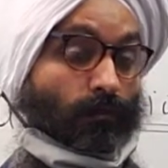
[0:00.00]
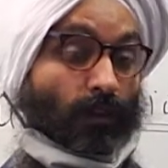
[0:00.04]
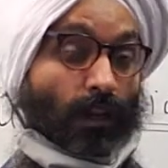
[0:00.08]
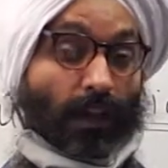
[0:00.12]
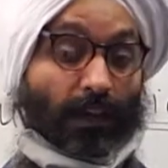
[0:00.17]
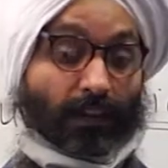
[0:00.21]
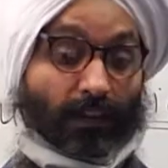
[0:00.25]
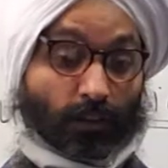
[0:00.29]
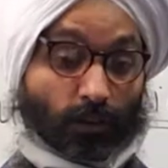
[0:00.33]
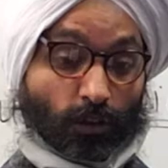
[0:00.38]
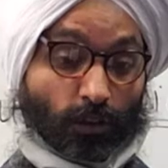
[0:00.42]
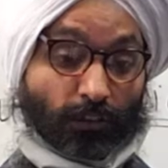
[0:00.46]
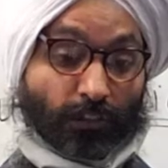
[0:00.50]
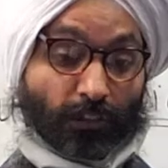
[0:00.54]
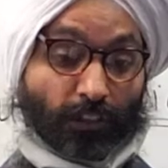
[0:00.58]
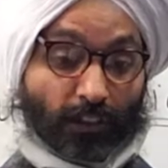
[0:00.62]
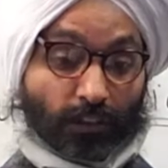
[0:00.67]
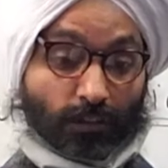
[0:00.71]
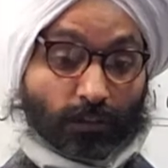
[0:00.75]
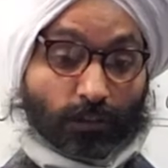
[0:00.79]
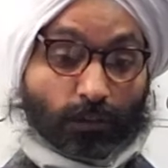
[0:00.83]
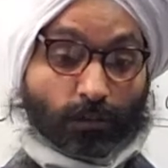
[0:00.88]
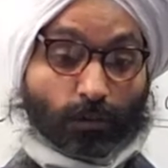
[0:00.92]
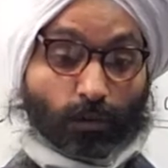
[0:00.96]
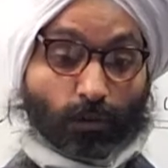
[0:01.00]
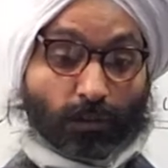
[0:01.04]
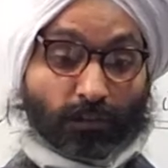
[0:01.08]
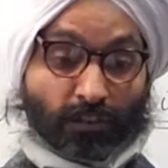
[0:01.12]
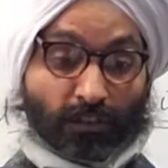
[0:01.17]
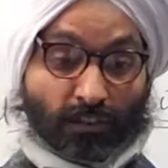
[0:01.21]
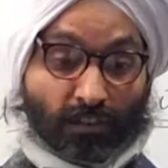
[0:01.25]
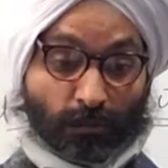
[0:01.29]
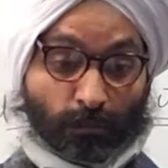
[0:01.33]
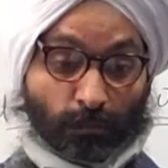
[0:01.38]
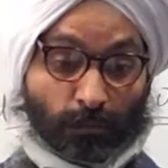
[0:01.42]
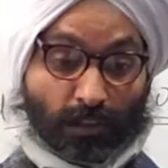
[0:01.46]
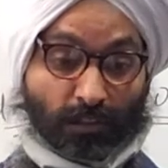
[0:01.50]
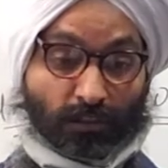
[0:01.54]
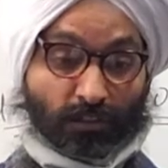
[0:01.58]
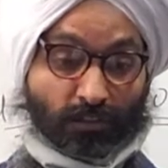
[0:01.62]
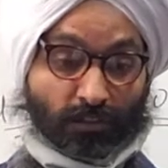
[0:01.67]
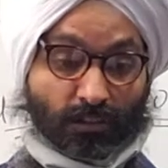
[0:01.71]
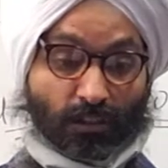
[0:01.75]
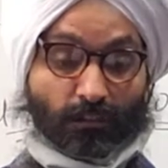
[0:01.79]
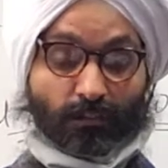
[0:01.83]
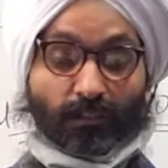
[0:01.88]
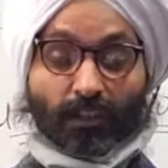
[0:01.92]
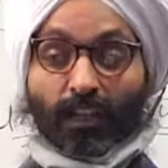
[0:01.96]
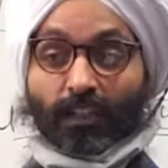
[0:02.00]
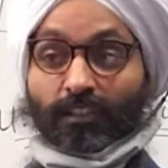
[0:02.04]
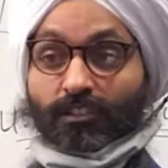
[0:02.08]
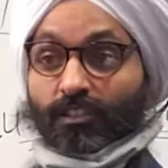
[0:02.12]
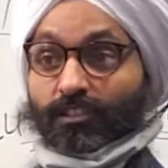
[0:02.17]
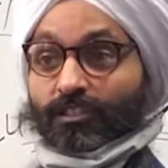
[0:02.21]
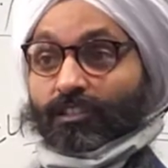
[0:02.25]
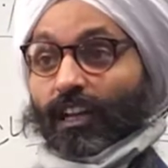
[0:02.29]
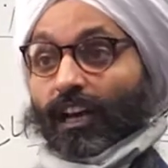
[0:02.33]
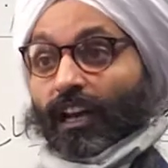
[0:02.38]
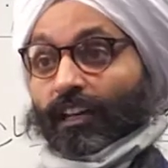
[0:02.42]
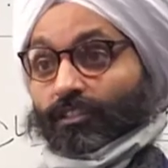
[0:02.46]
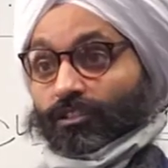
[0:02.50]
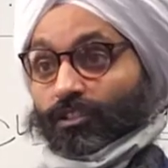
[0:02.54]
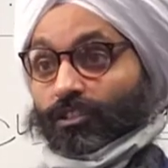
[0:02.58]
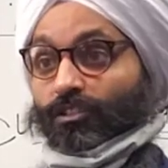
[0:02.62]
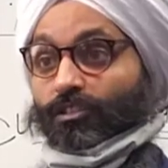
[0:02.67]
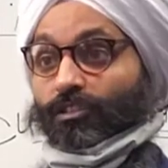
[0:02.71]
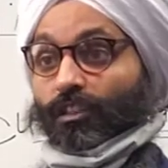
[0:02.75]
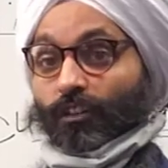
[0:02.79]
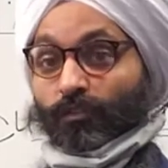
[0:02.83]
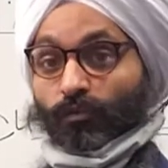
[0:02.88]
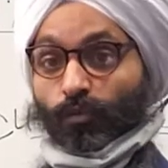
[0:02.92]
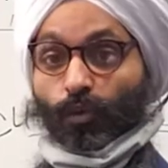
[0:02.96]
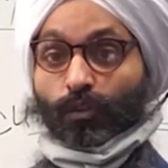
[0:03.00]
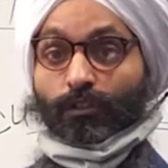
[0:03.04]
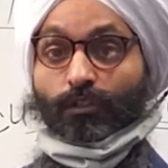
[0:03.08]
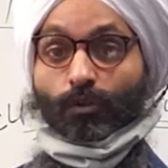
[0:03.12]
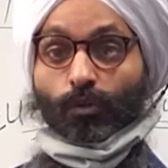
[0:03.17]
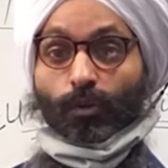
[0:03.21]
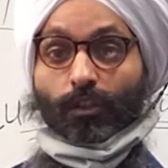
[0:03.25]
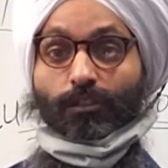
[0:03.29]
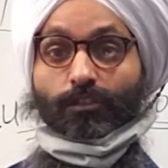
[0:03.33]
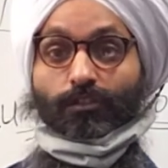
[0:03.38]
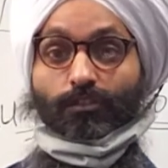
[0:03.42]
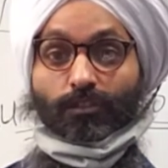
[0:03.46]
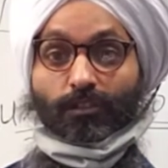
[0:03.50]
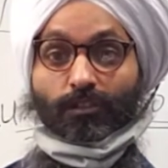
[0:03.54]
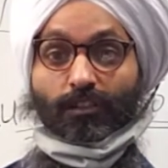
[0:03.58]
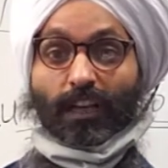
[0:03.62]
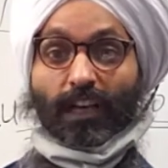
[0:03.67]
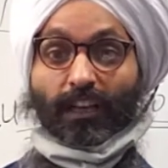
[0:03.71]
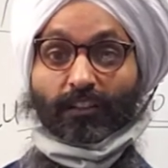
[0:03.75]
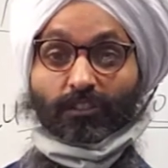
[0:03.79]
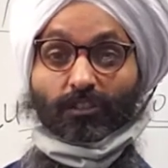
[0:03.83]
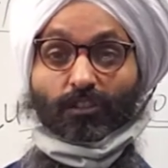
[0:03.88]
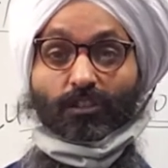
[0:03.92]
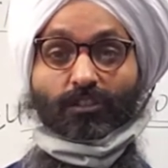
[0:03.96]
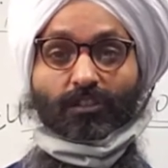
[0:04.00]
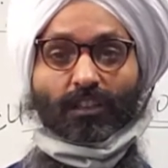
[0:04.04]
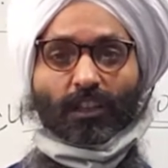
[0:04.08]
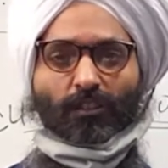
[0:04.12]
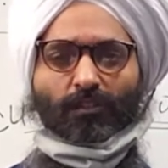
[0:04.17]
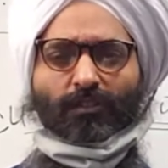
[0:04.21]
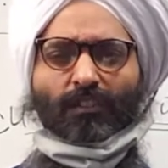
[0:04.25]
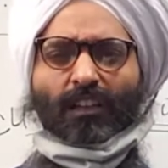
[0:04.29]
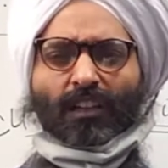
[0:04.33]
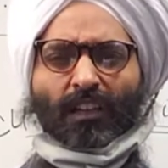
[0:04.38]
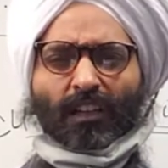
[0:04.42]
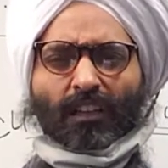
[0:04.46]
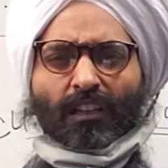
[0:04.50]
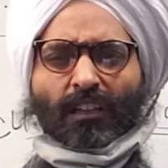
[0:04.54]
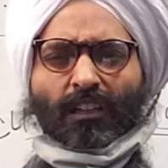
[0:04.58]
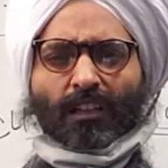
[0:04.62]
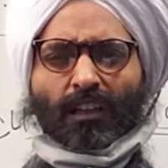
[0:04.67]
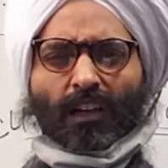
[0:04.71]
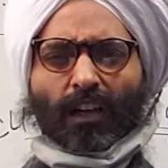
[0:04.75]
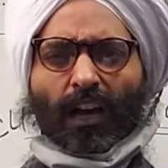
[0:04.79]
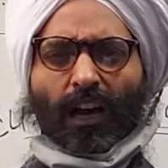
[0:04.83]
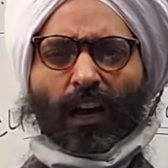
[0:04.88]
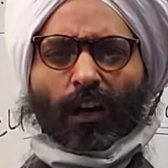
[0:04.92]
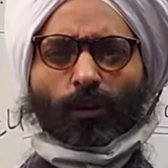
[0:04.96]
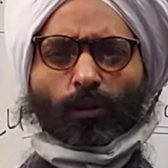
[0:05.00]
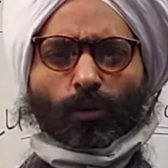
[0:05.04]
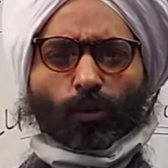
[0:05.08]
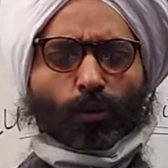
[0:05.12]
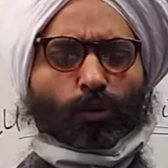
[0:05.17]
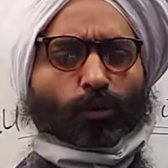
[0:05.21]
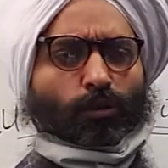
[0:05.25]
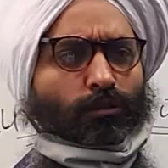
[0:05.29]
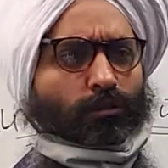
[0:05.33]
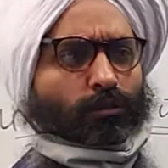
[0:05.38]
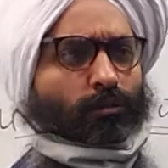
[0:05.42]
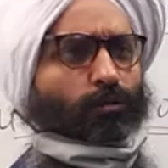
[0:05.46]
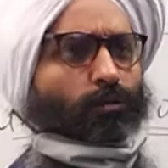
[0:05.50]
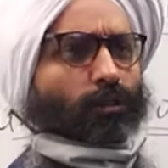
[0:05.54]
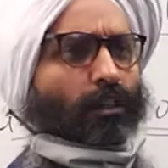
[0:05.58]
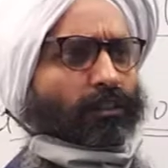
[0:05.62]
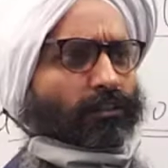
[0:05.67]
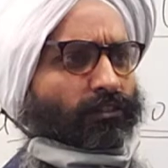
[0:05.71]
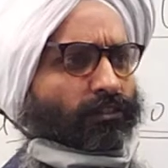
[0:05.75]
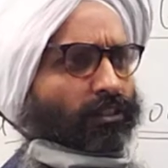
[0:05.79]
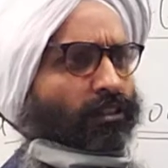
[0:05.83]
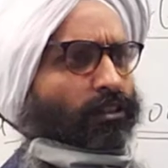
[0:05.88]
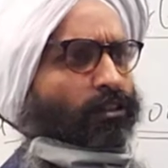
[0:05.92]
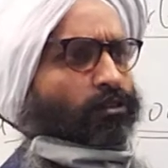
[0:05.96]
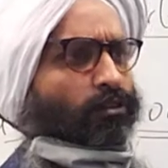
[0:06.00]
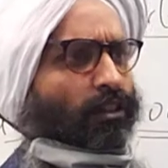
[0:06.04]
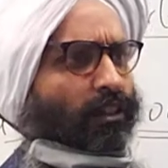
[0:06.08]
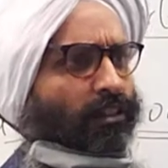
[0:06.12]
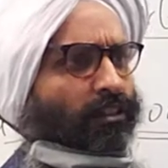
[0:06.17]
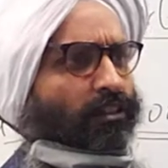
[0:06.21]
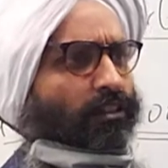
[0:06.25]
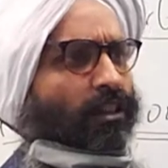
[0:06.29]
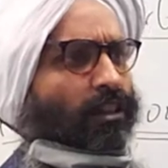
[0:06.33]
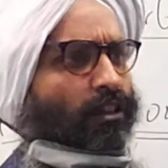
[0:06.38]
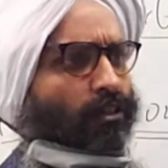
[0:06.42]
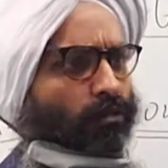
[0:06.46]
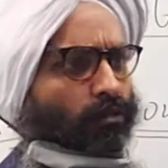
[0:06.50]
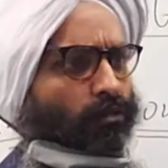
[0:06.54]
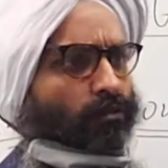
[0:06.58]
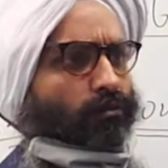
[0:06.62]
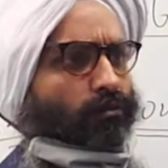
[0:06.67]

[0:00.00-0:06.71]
And a good thing to do is, in the midst of that, just ask yourself one question. Ask yourself, how old do I feel right now?